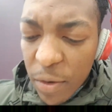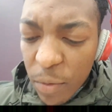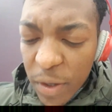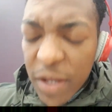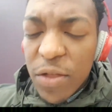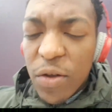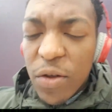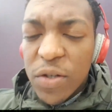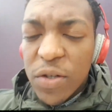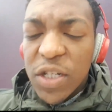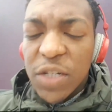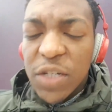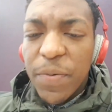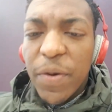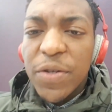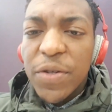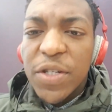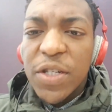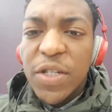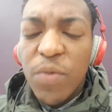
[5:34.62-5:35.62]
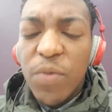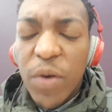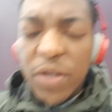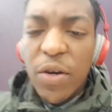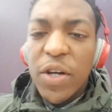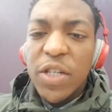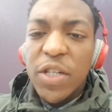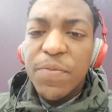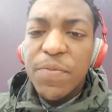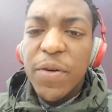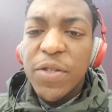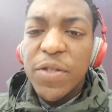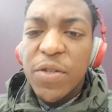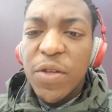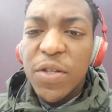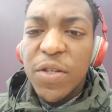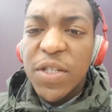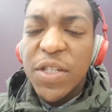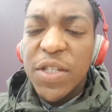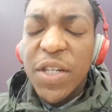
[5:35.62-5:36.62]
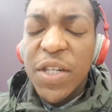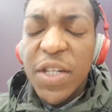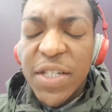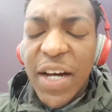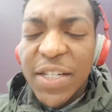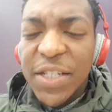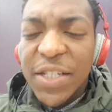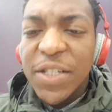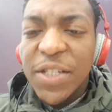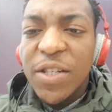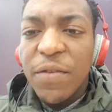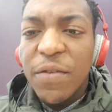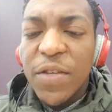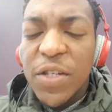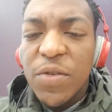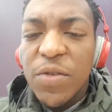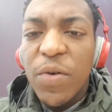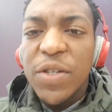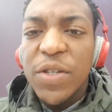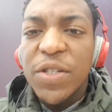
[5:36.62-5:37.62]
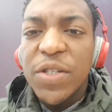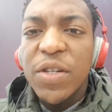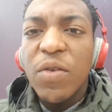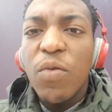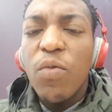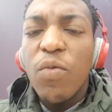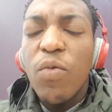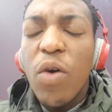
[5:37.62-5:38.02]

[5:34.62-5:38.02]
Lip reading: In those experiences, when you're experiencing those things, you need to ask yourself this question: